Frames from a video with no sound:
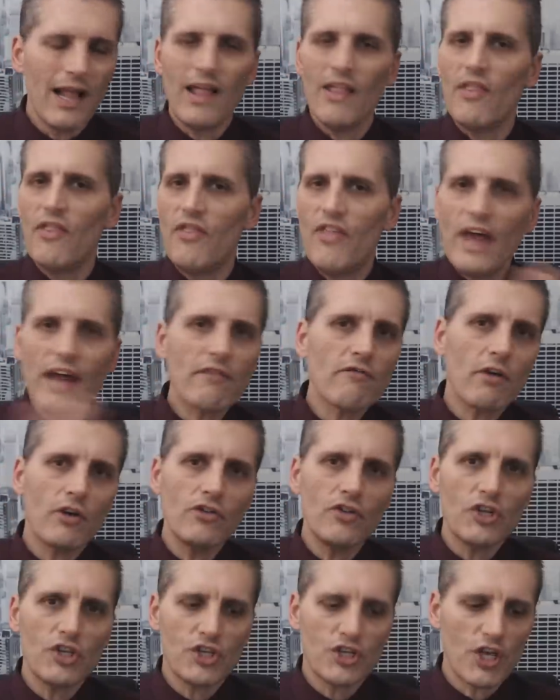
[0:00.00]
They run the
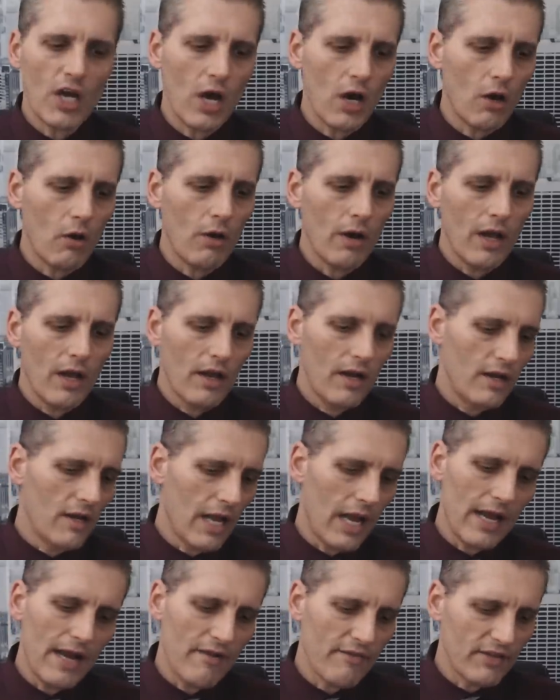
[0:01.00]
show, and
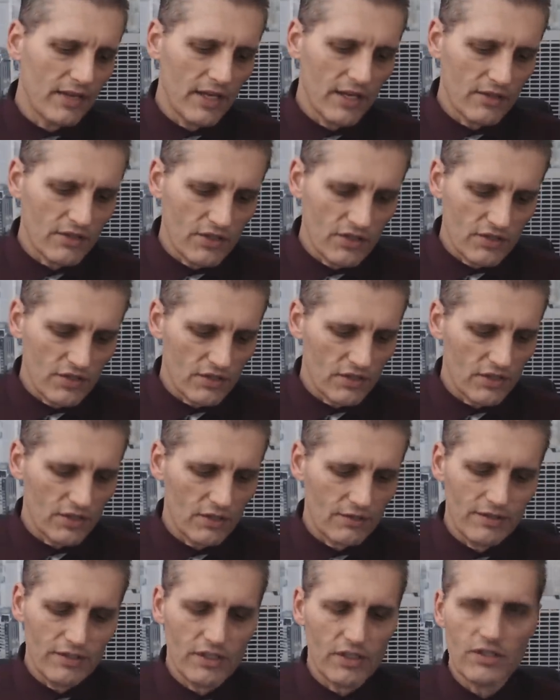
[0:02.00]
everything else is just
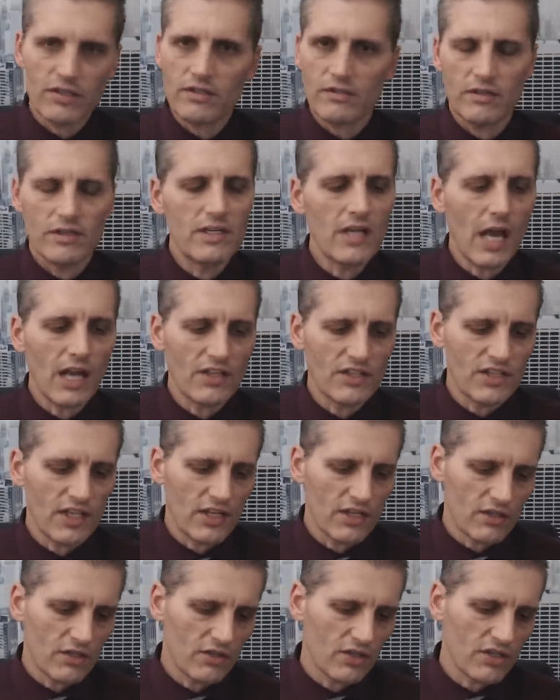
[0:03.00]
just nonsense
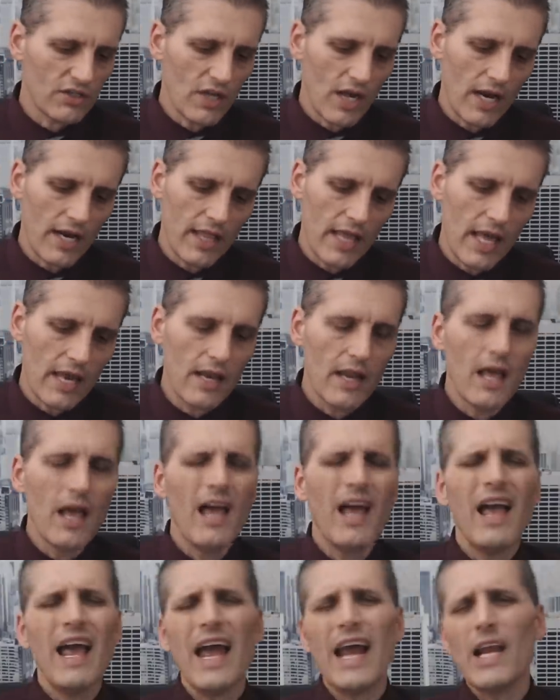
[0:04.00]
on the side of that.
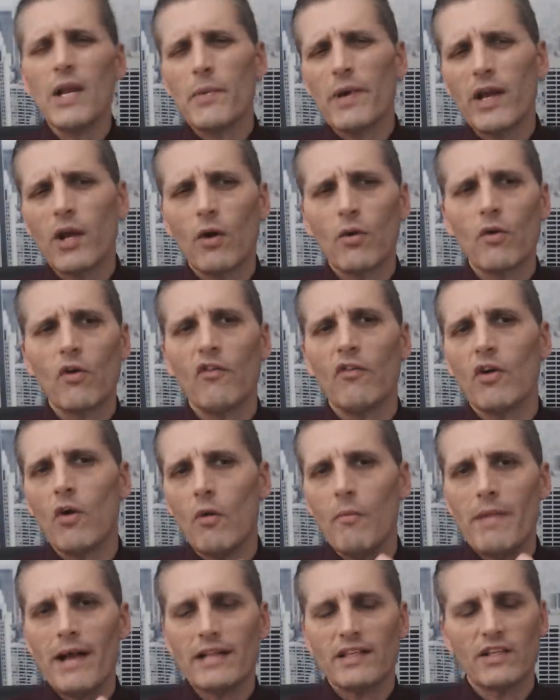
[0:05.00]
Anyway, going, to, going
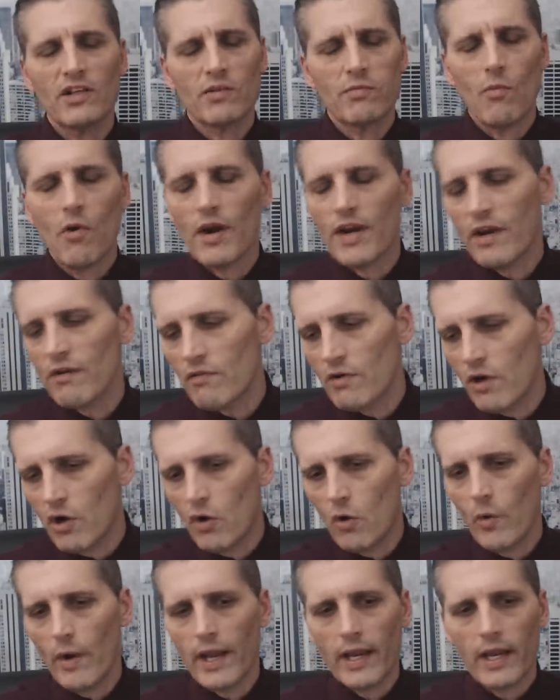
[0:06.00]
back to this market real
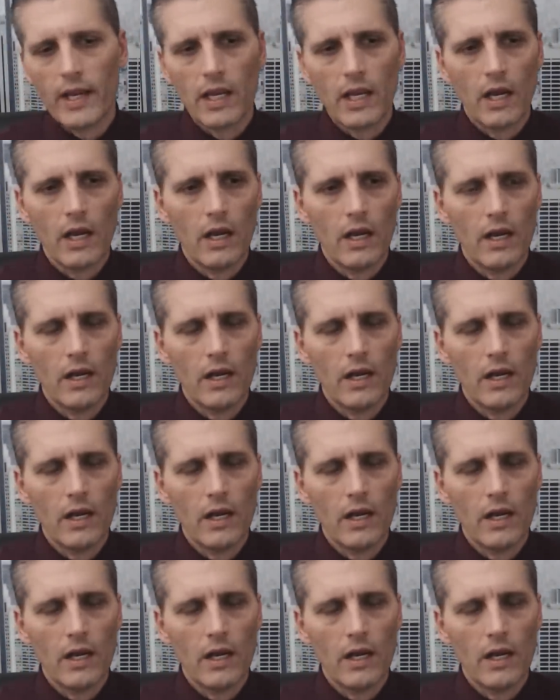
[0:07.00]
quick. Uh,